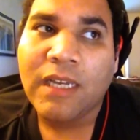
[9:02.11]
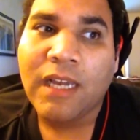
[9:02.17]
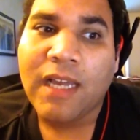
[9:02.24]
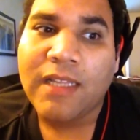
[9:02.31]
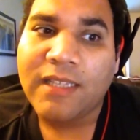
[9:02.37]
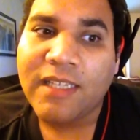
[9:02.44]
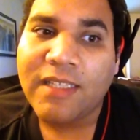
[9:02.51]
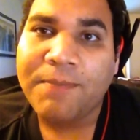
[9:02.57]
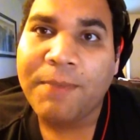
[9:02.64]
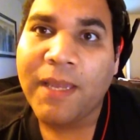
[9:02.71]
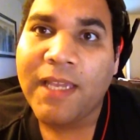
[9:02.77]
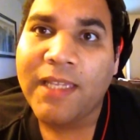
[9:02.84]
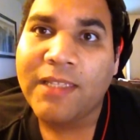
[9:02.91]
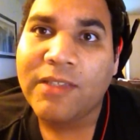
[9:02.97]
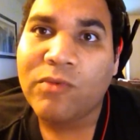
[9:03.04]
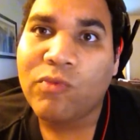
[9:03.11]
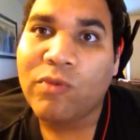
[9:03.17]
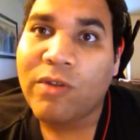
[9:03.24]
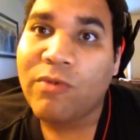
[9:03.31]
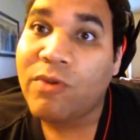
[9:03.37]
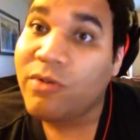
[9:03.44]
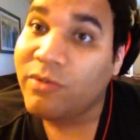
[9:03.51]
at this pace
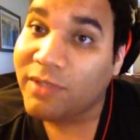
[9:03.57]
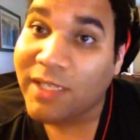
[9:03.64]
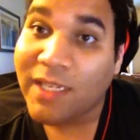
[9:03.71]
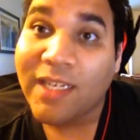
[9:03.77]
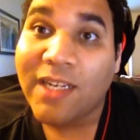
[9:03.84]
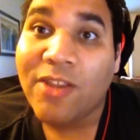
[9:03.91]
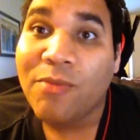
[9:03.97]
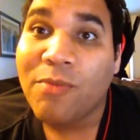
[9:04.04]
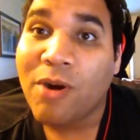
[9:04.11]
we won't see another